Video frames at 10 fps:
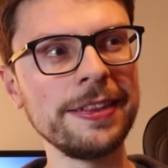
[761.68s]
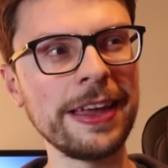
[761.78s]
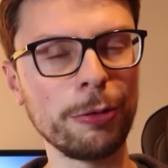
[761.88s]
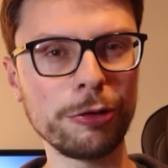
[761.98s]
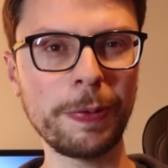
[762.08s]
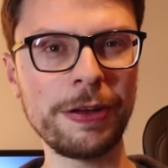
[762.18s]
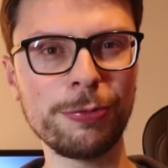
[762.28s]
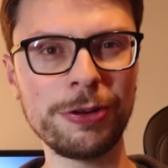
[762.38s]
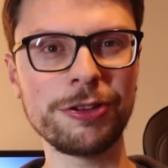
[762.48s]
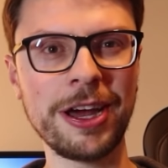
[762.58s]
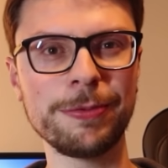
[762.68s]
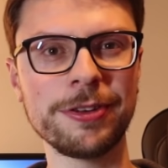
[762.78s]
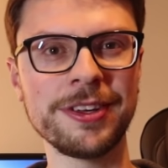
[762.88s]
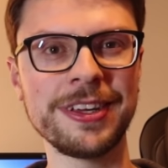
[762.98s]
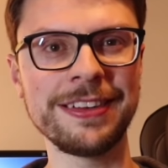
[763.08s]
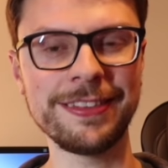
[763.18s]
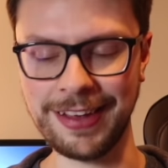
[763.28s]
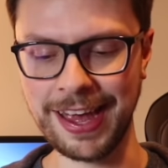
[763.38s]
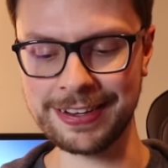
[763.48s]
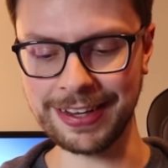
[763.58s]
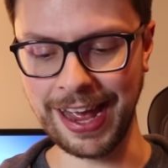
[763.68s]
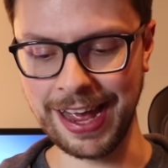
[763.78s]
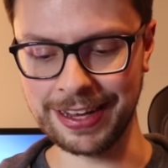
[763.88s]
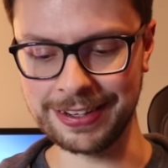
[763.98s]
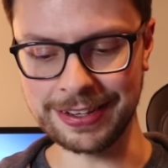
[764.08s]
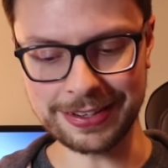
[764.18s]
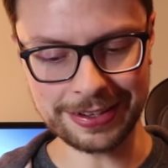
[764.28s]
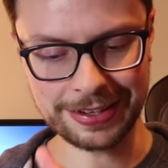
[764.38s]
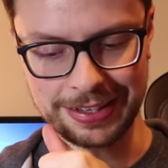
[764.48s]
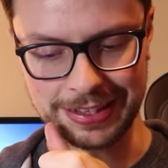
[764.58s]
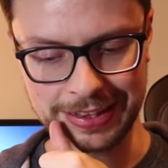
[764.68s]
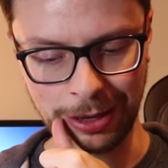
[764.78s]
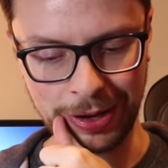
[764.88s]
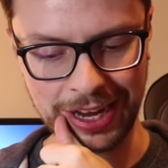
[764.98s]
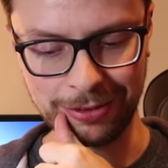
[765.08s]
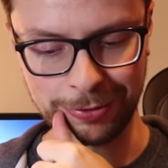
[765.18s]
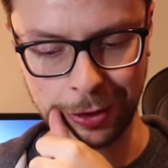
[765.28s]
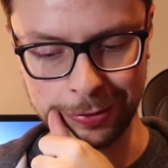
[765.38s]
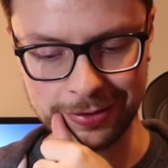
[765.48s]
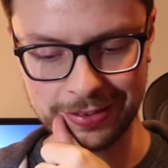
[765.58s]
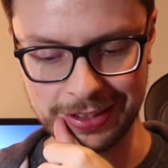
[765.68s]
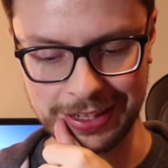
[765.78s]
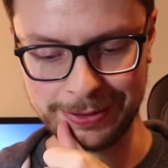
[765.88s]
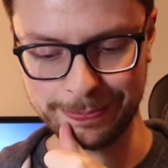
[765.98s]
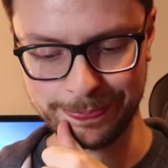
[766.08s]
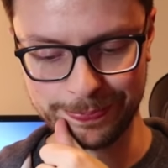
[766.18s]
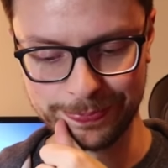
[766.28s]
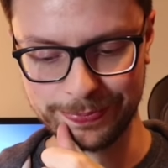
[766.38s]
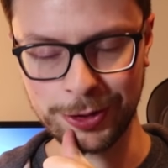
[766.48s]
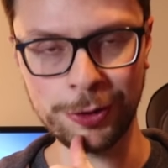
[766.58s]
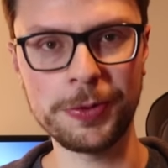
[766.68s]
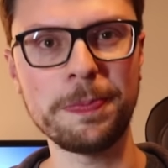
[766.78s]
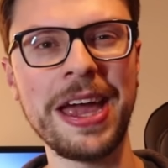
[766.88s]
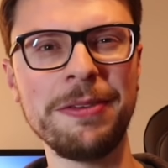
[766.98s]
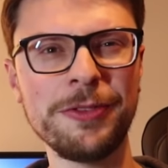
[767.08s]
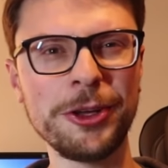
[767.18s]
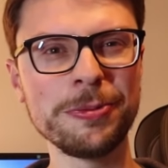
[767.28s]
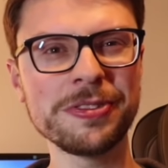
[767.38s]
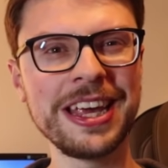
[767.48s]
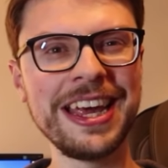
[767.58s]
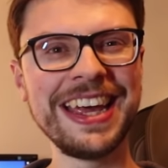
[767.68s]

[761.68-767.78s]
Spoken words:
they were a Space Marine chapter instead, and they were kind of constantly huffing paint fumes.